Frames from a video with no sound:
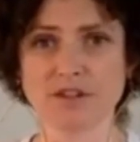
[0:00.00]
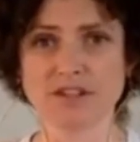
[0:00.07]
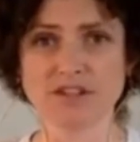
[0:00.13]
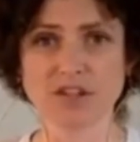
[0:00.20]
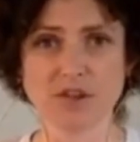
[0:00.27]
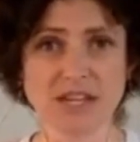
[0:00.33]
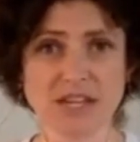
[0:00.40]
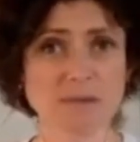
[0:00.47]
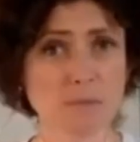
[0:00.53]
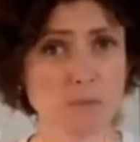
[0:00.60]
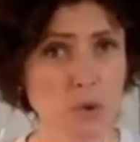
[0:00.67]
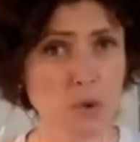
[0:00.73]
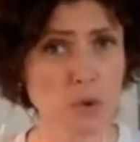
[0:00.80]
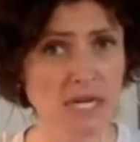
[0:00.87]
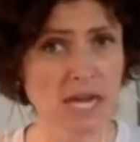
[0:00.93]
So that's
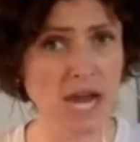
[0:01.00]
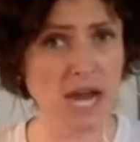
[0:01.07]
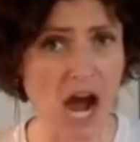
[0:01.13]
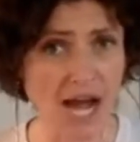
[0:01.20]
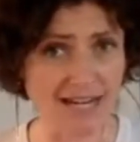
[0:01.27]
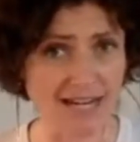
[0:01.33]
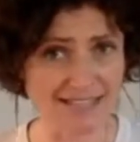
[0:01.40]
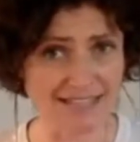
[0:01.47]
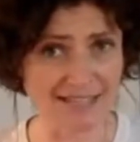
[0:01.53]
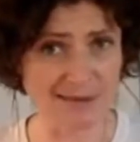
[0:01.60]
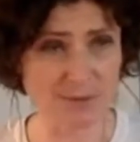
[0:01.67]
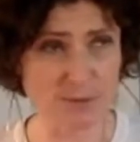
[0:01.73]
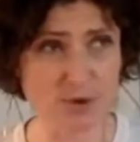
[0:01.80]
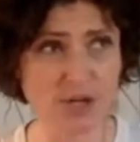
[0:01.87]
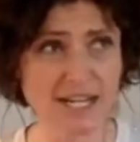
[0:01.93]
pretty hot,
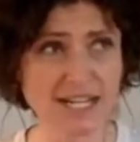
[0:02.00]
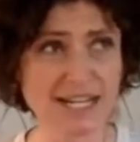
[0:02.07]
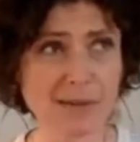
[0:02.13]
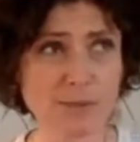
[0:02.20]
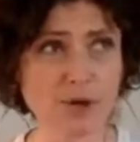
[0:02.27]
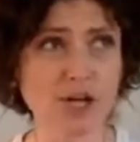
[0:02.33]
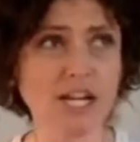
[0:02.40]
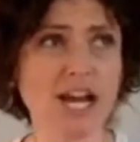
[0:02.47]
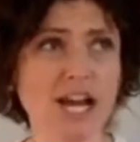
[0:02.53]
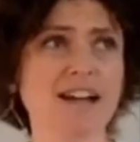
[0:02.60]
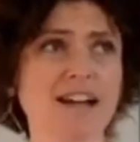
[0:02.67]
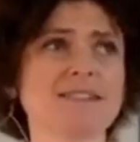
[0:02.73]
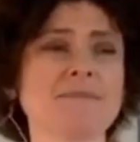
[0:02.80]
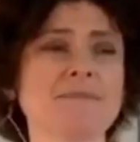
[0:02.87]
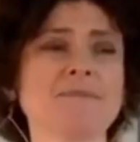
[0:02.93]
pretty hot.